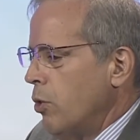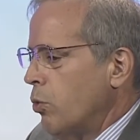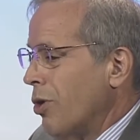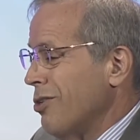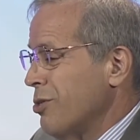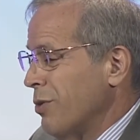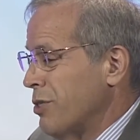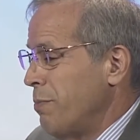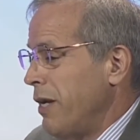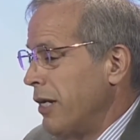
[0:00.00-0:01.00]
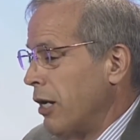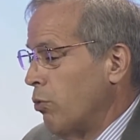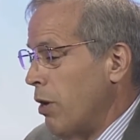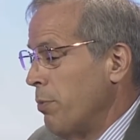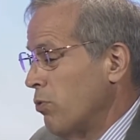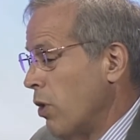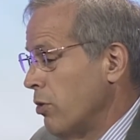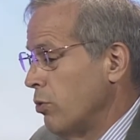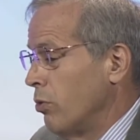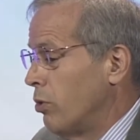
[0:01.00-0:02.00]
we're also expanding our repertoire
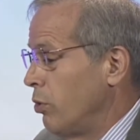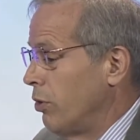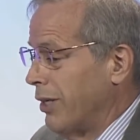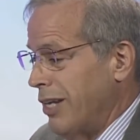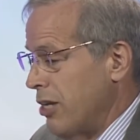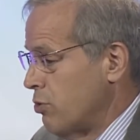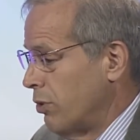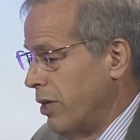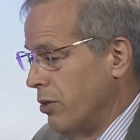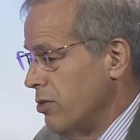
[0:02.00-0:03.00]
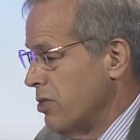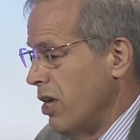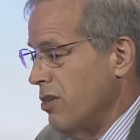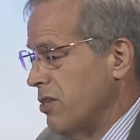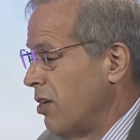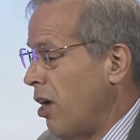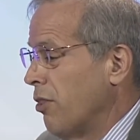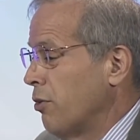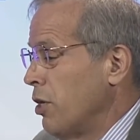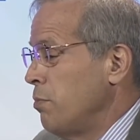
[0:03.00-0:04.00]
to include like natural killer cells and
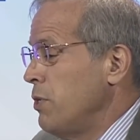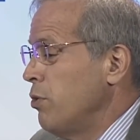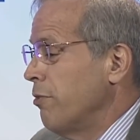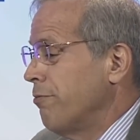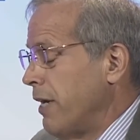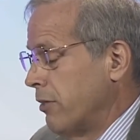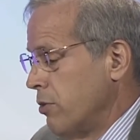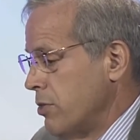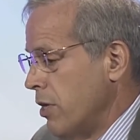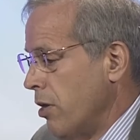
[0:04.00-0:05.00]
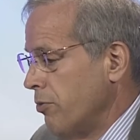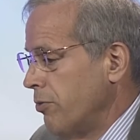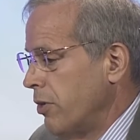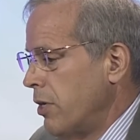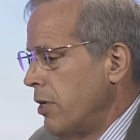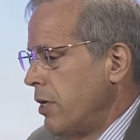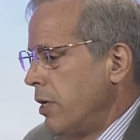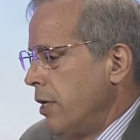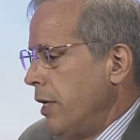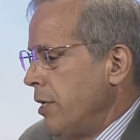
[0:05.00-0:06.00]
other immune effector cells.
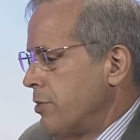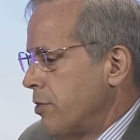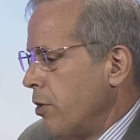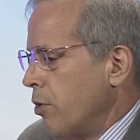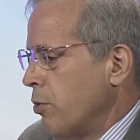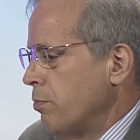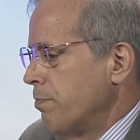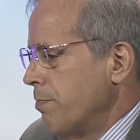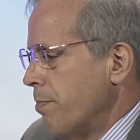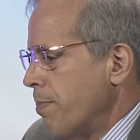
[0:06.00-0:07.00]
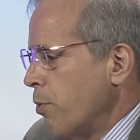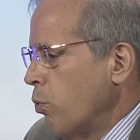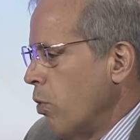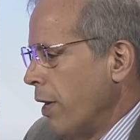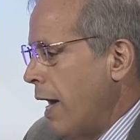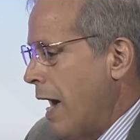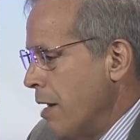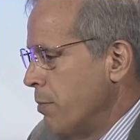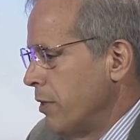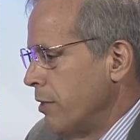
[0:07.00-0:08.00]
And so what I
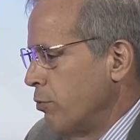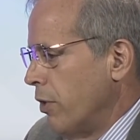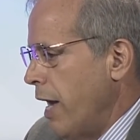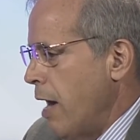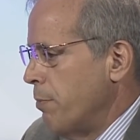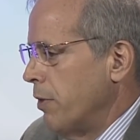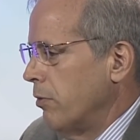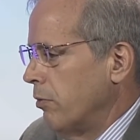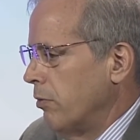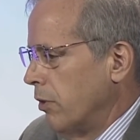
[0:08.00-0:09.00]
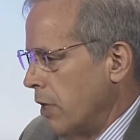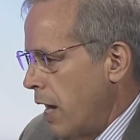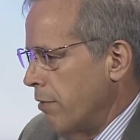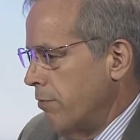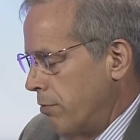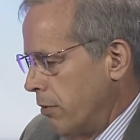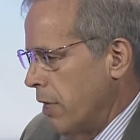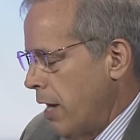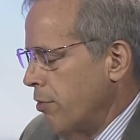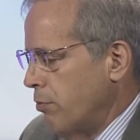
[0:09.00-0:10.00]
believe will happen a lot,
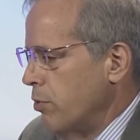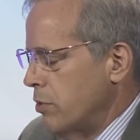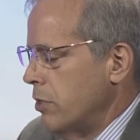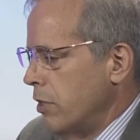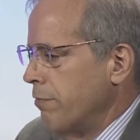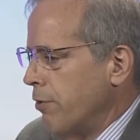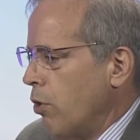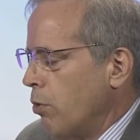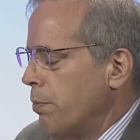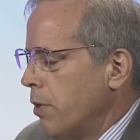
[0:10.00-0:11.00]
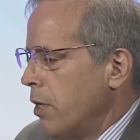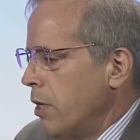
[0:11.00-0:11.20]
lot through City of Hope